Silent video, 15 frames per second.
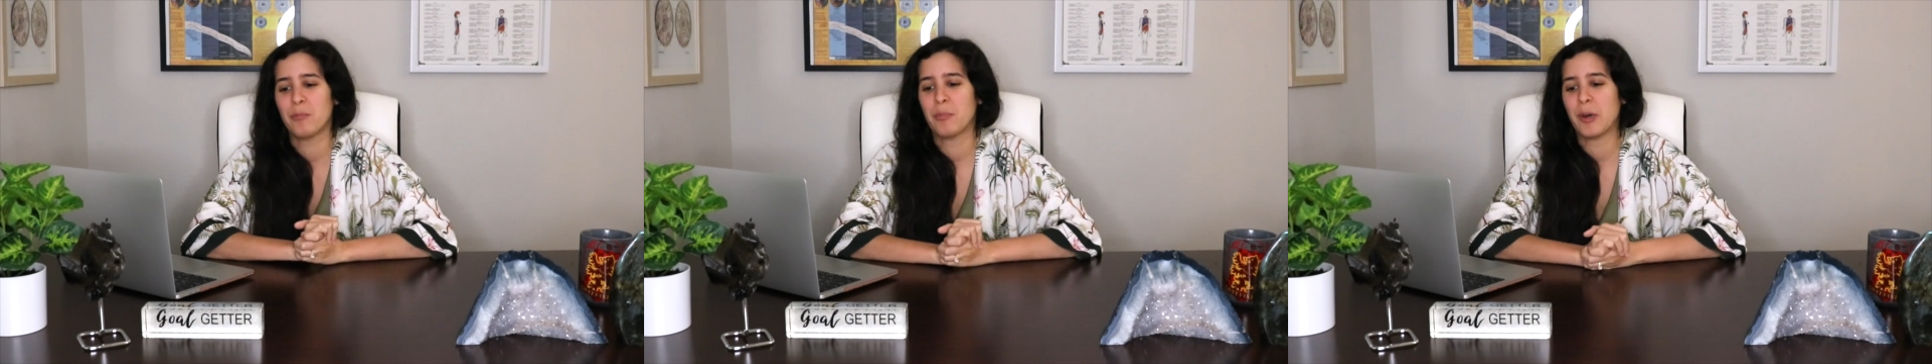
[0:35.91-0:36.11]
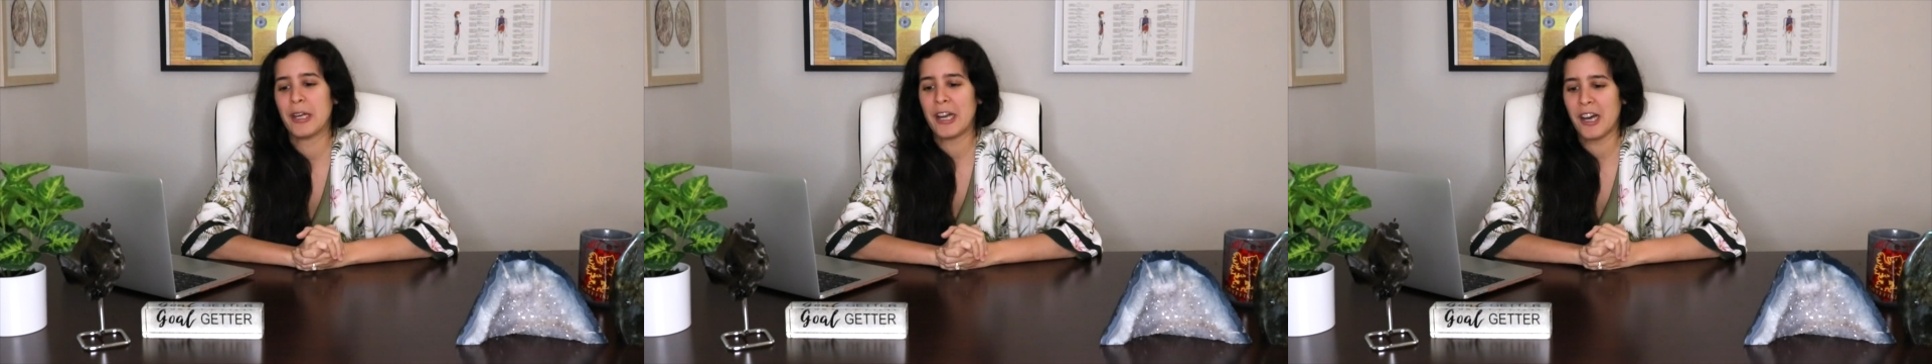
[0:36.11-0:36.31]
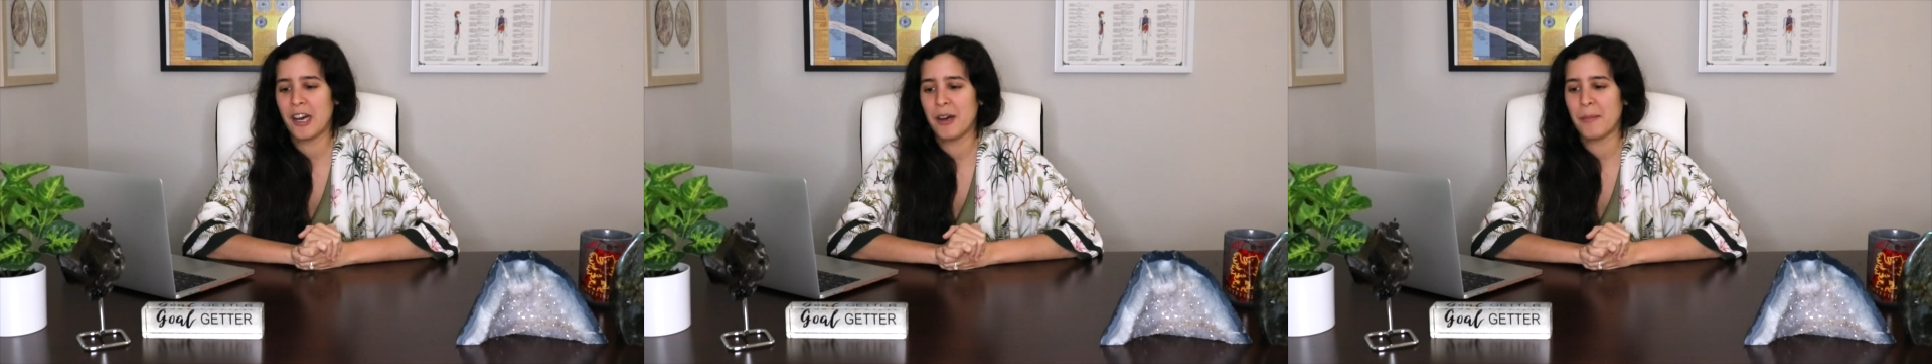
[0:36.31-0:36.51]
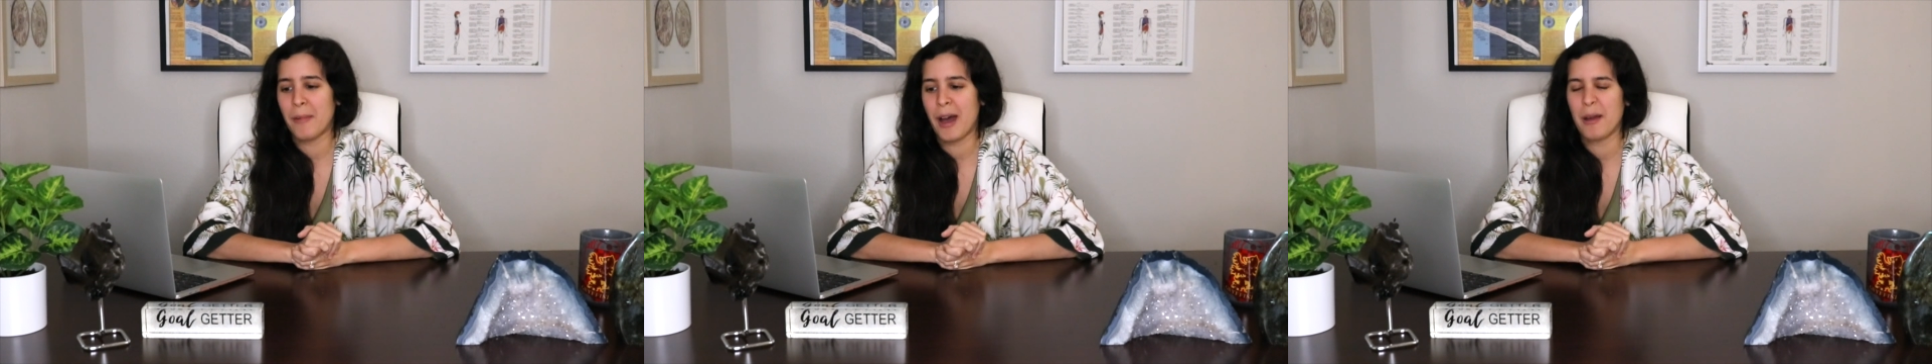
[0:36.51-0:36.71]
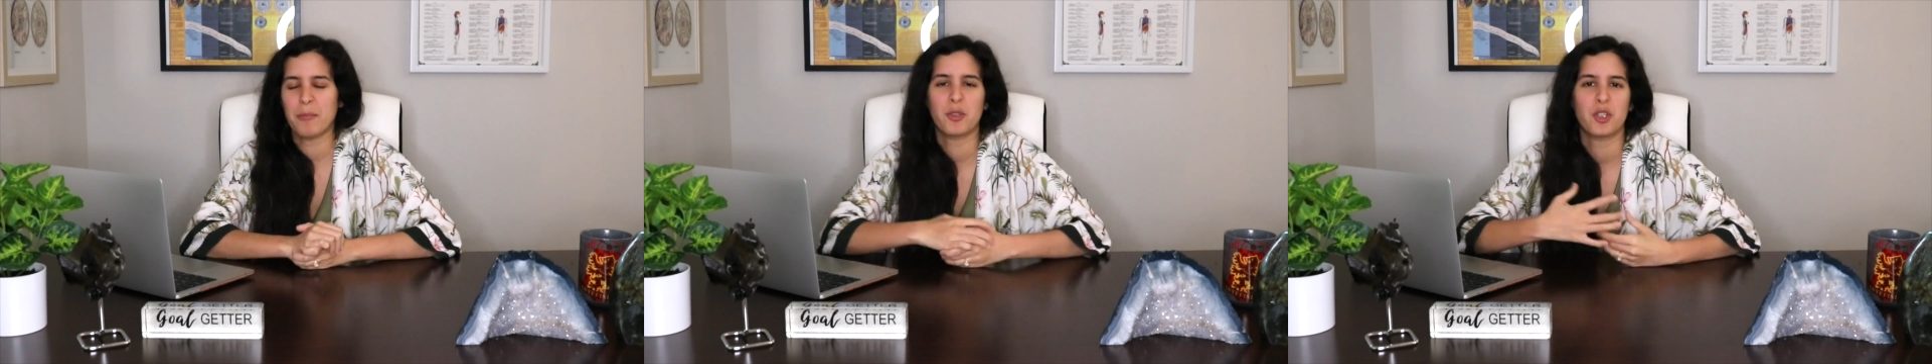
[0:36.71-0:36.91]
but
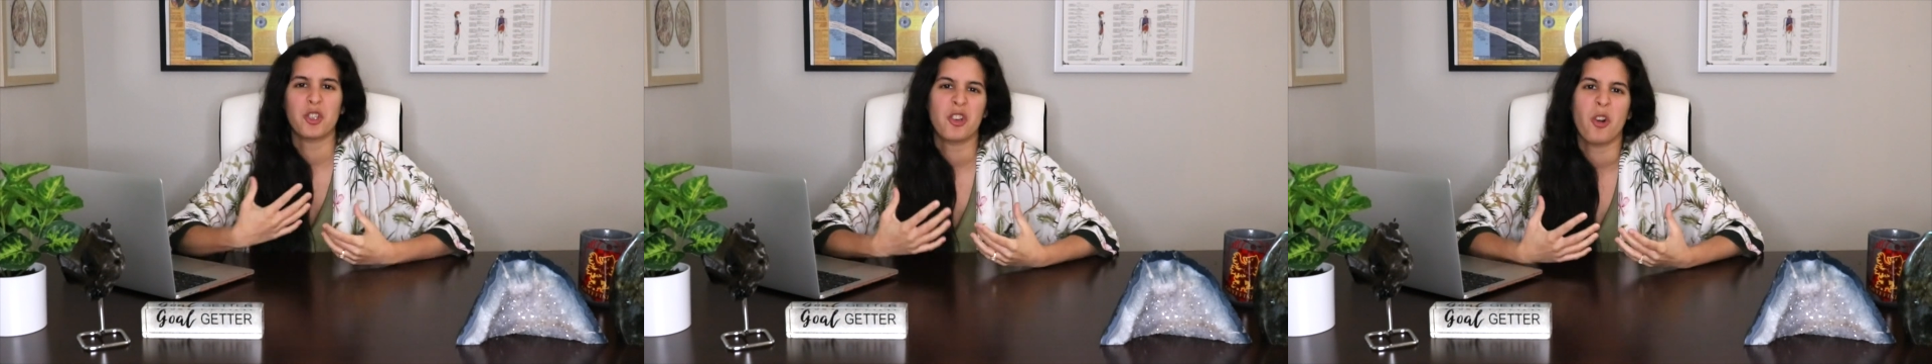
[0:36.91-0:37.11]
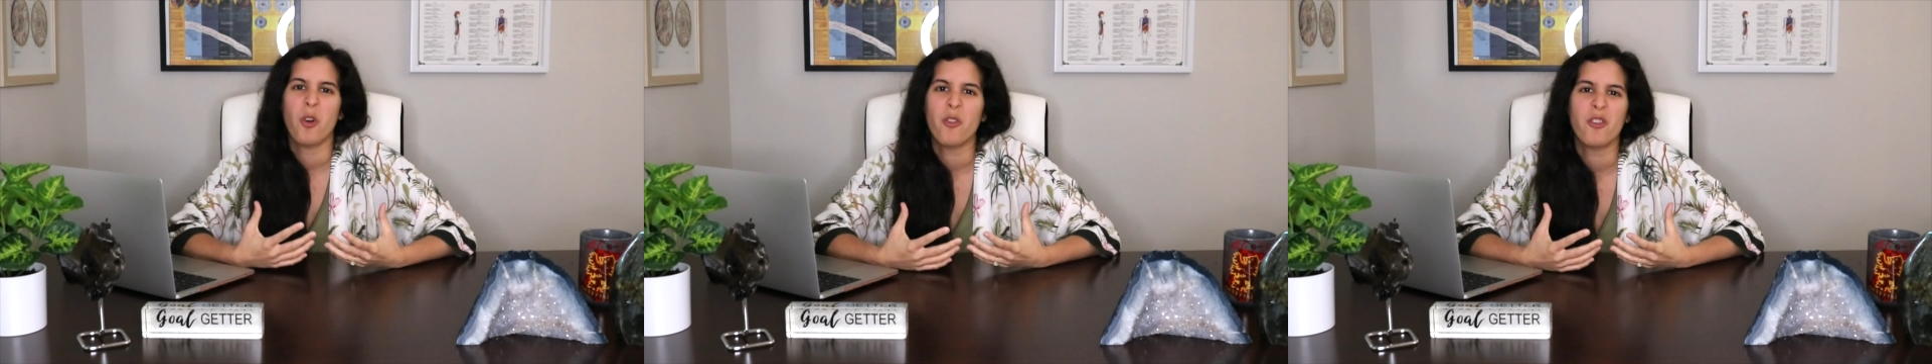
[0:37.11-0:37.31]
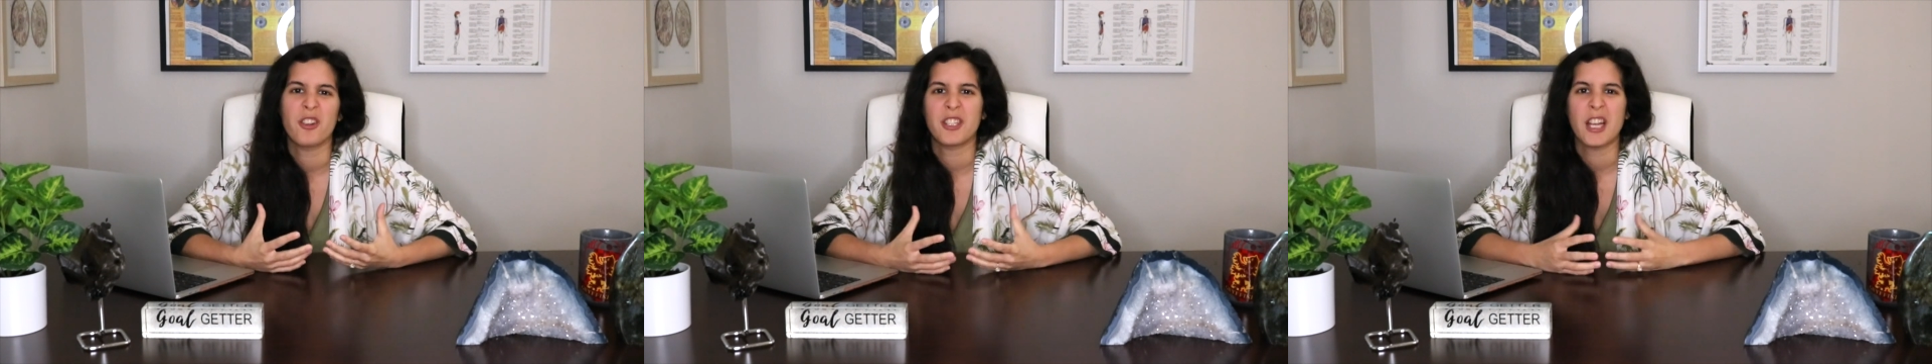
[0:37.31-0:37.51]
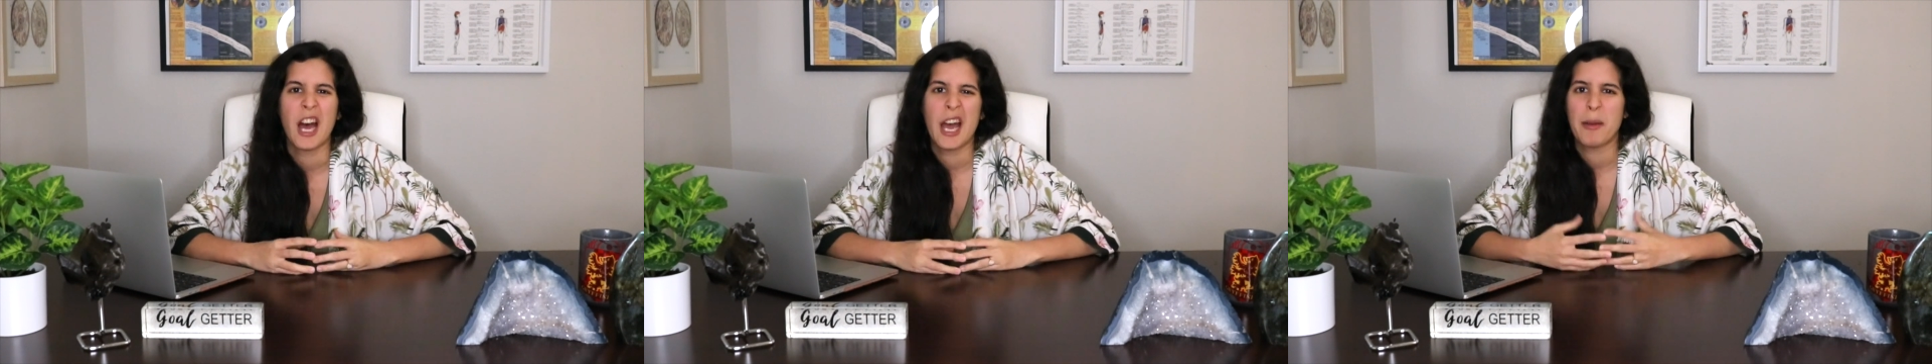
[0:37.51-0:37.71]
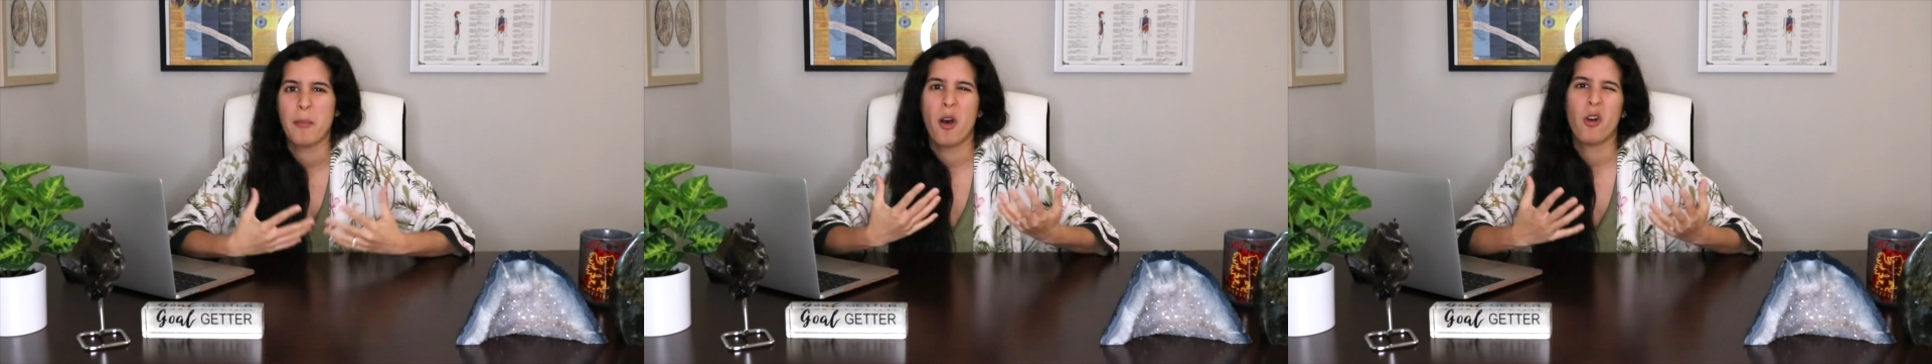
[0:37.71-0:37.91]
I'm sure over
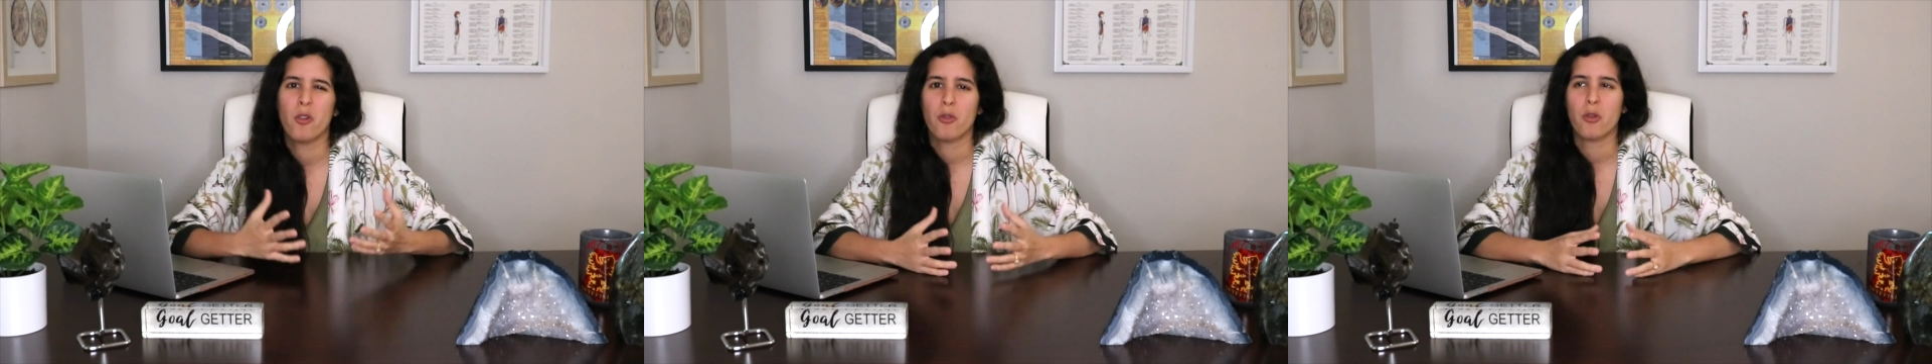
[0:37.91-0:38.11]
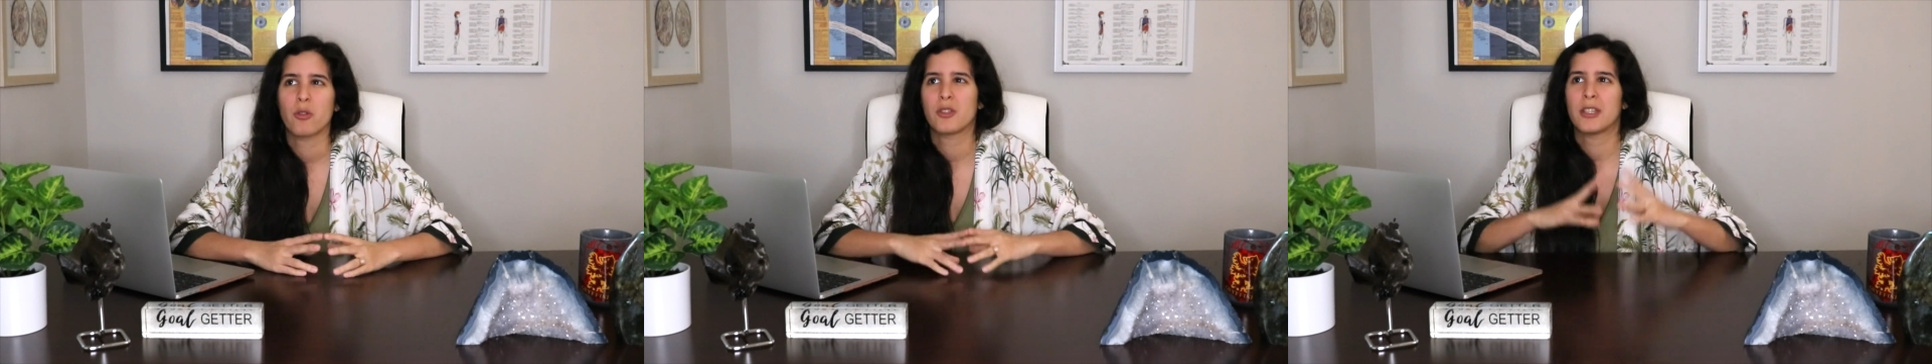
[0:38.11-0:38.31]
time I'll grow